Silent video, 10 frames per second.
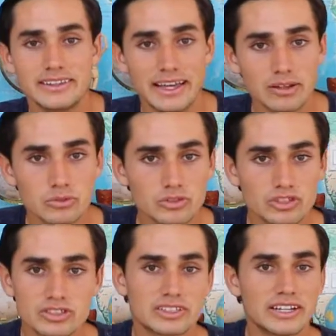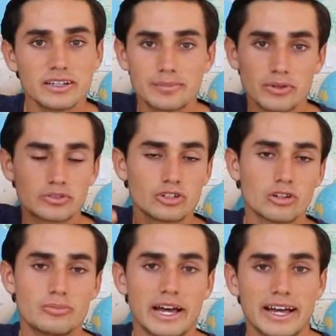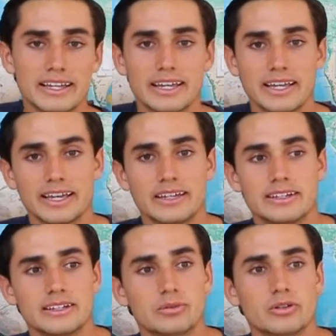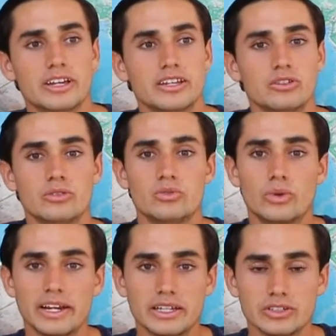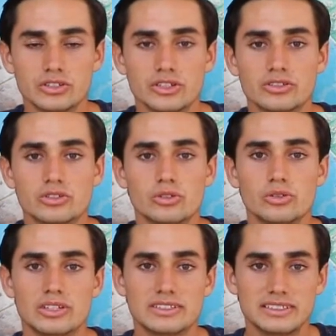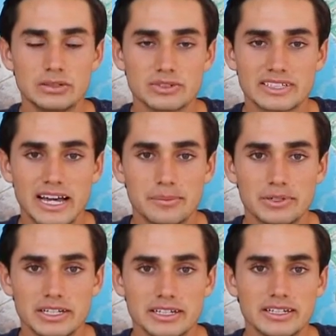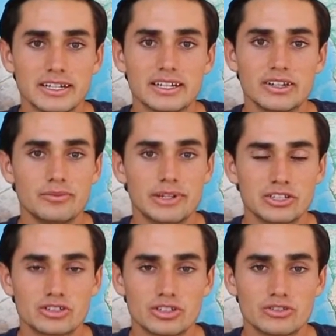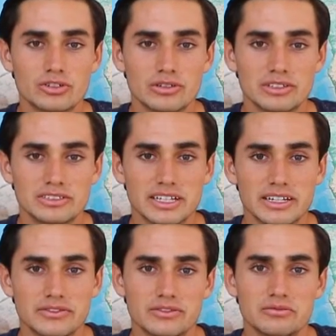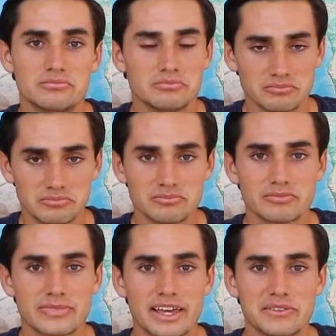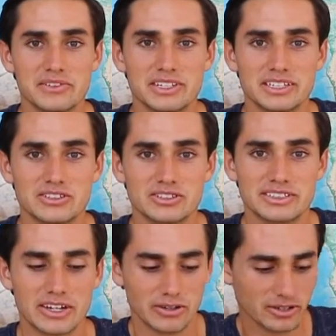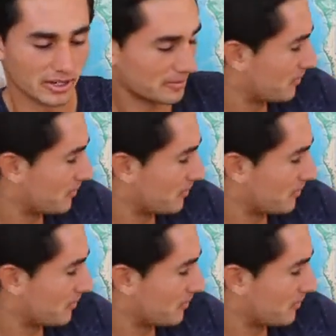That will just send the drone back and it will get you in range so you can see what's happening, make sure your drone is safe, everything turns out okay.